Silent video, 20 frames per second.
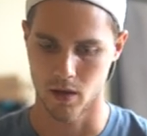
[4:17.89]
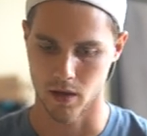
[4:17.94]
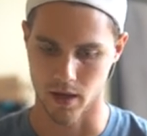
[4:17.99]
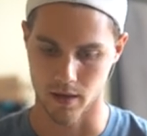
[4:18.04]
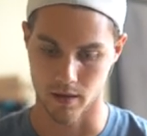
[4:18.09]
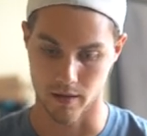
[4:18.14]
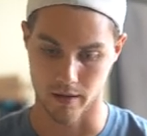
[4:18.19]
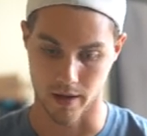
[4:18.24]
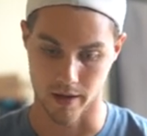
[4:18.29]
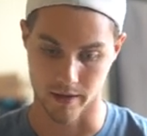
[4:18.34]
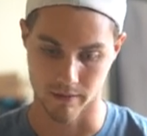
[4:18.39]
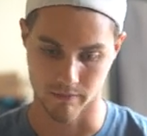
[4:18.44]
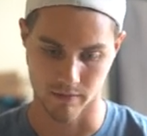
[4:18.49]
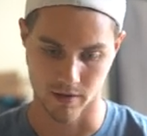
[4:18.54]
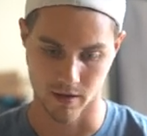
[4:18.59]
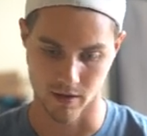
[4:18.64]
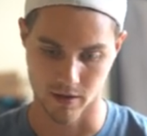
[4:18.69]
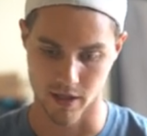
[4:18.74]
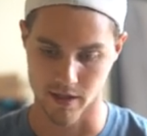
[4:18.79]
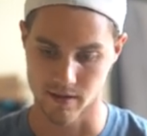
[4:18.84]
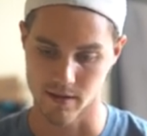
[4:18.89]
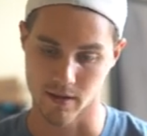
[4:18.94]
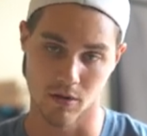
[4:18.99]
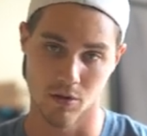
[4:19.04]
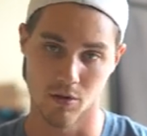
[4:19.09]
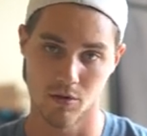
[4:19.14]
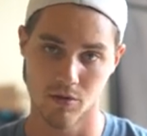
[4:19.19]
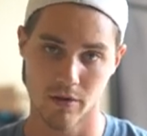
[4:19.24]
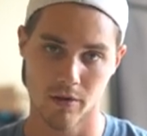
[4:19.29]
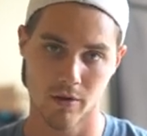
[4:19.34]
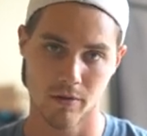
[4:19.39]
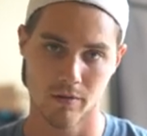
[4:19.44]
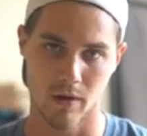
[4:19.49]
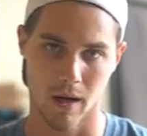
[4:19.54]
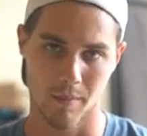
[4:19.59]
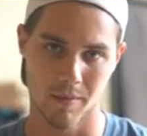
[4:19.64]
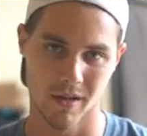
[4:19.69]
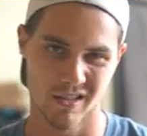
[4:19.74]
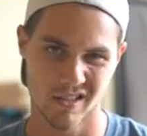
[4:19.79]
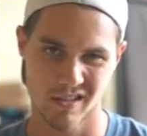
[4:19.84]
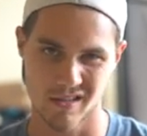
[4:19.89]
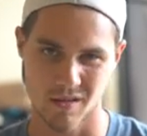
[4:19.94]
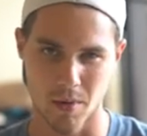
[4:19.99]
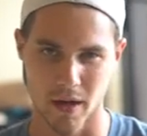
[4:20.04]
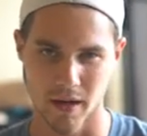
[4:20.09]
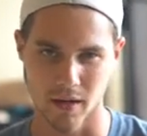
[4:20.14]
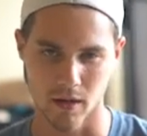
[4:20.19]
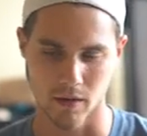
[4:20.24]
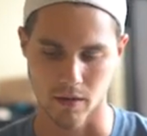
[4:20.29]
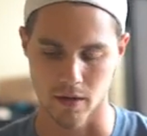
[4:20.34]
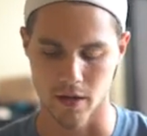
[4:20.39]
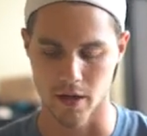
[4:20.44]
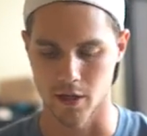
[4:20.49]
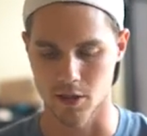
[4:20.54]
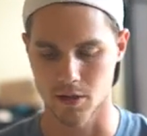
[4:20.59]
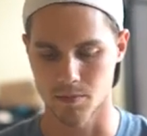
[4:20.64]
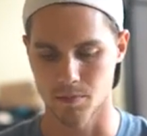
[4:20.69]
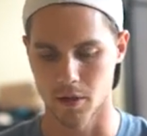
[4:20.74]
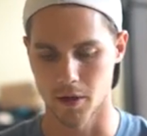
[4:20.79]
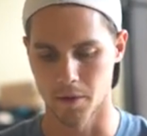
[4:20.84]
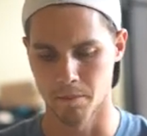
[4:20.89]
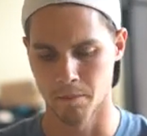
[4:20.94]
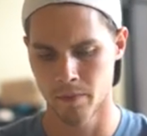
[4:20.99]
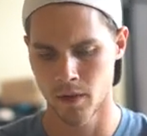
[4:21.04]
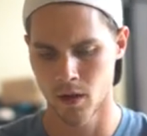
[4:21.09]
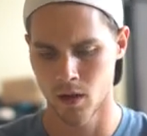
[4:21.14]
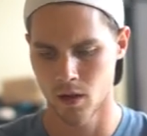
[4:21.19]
And I suggest that you do, just depending on the niche. But